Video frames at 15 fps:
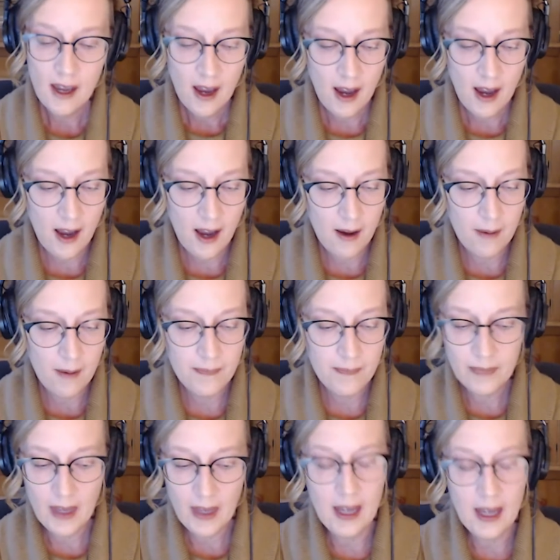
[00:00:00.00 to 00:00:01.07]

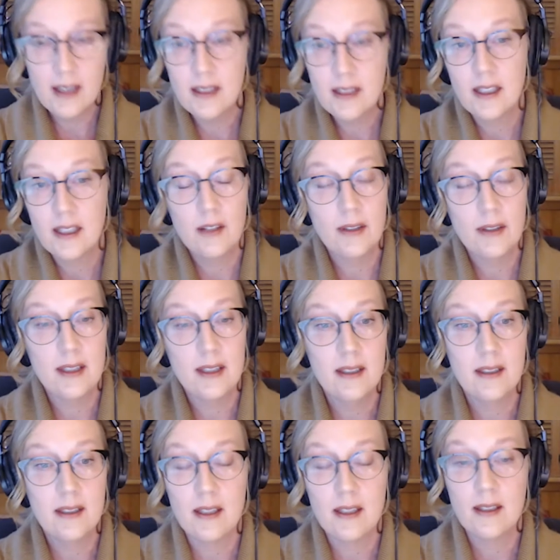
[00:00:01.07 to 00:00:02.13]
and this
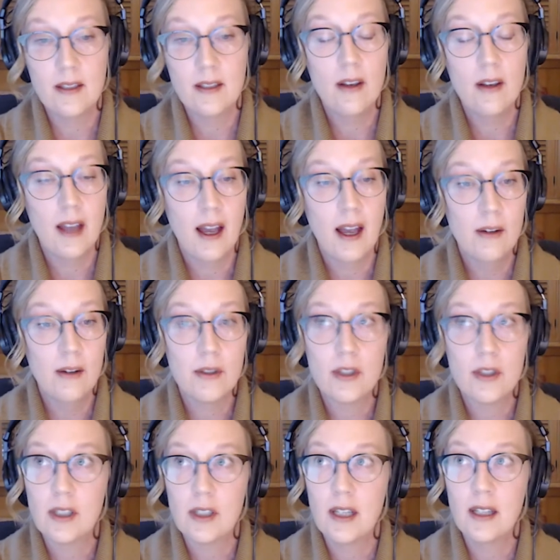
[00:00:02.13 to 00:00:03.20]
is all
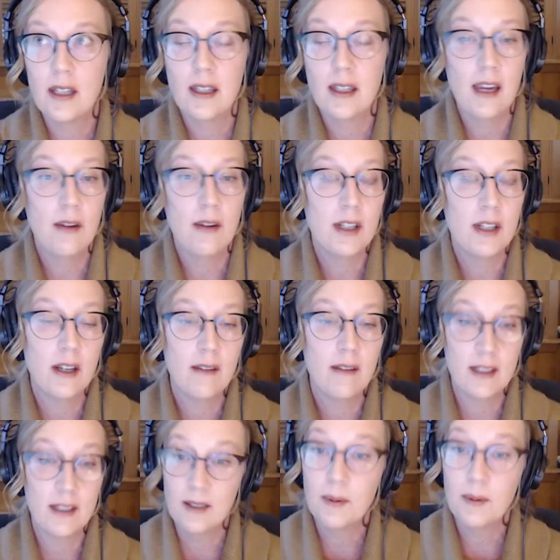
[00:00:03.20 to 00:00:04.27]
couched in the language of
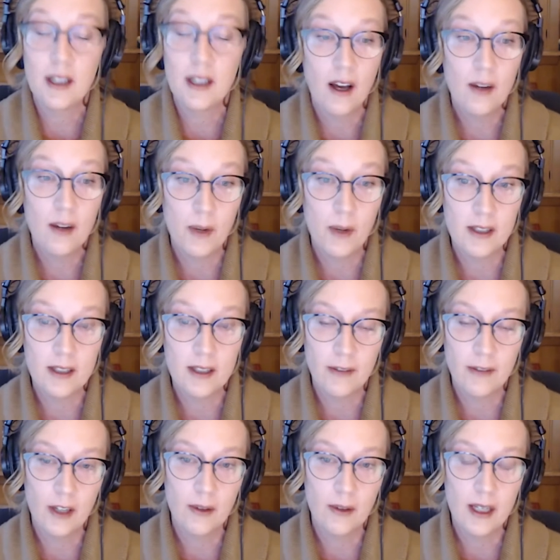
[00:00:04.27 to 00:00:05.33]
this is what God wants
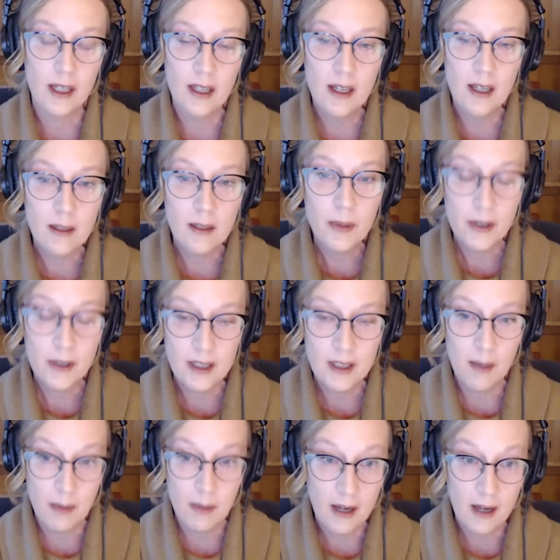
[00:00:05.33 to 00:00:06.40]
for you, and I think it's important to
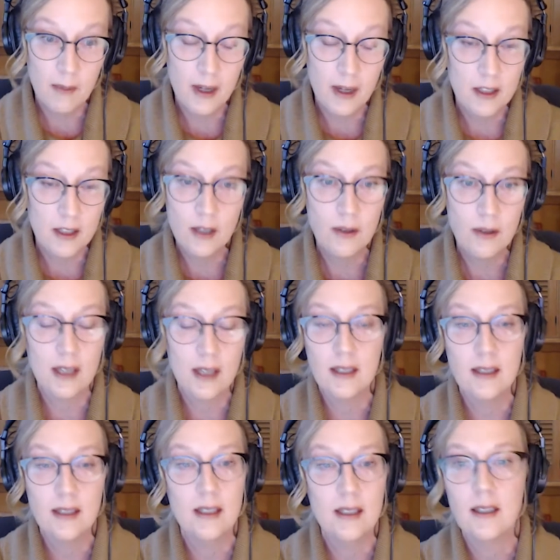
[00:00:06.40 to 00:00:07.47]
keep that in mind too. That
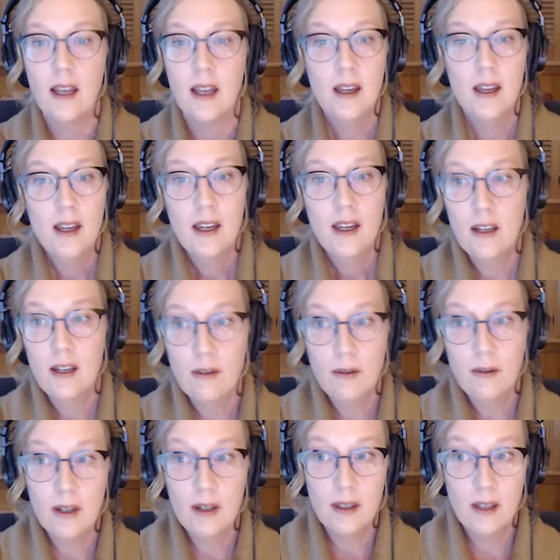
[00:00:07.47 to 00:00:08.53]
this is,
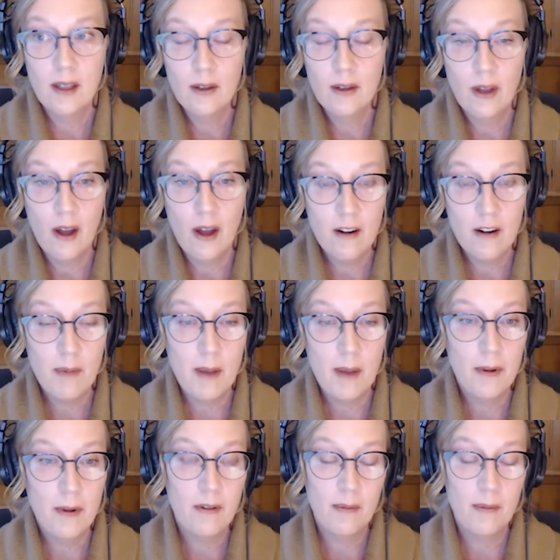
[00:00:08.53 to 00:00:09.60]
a lot of
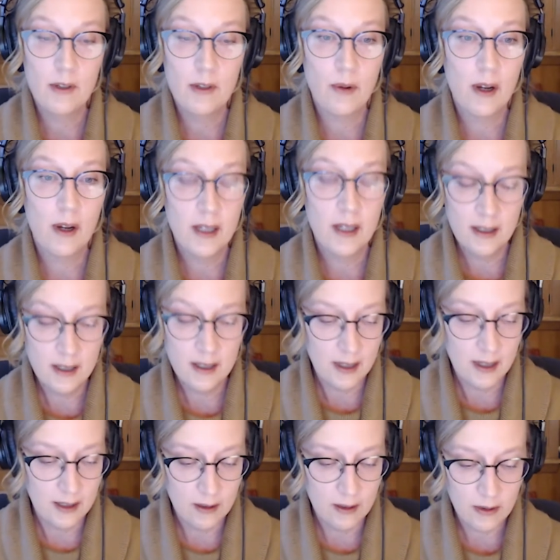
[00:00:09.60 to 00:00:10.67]
people who have been drawn into
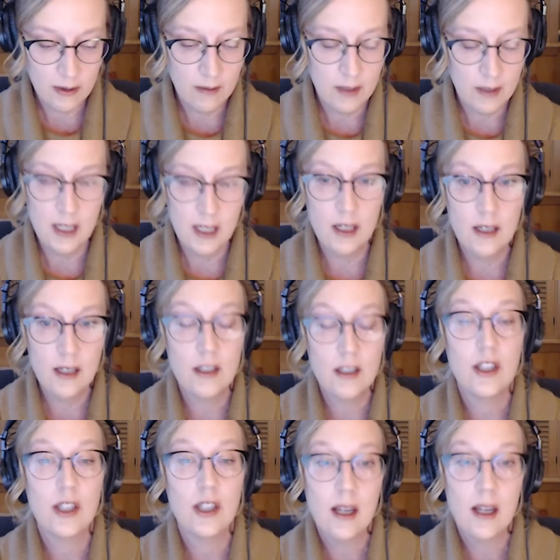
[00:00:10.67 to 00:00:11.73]
these sorts of teachings
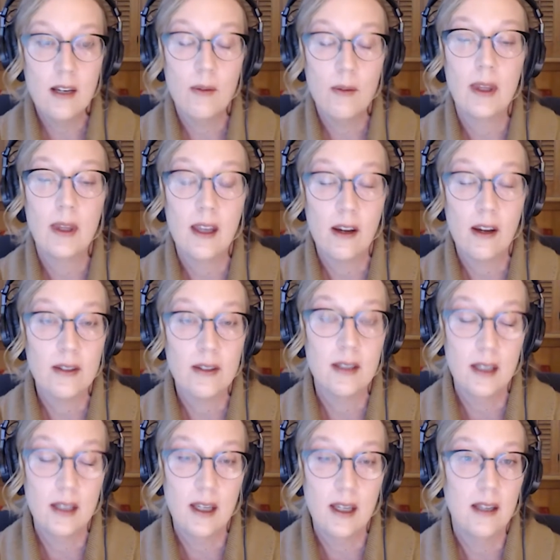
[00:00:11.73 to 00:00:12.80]
genuinely are
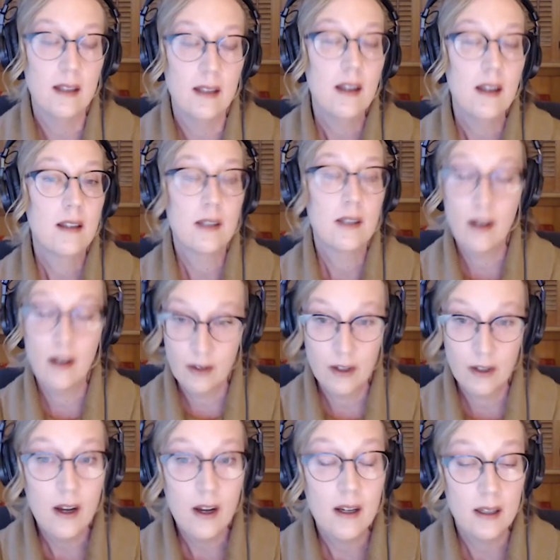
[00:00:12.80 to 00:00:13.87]
seeking to
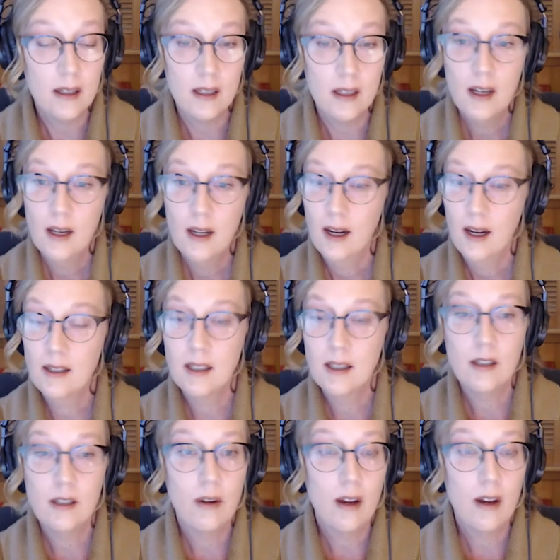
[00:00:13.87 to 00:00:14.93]
honor God and to
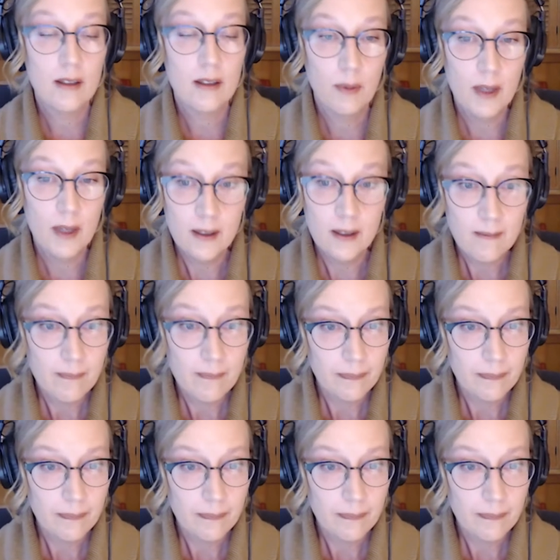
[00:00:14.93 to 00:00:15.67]
do God's will.